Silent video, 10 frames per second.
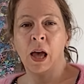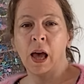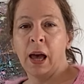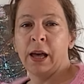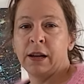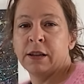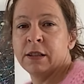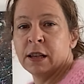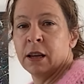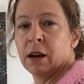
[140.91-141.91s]

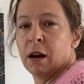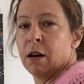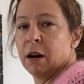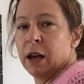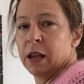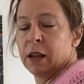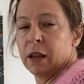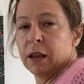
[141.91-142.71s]
And I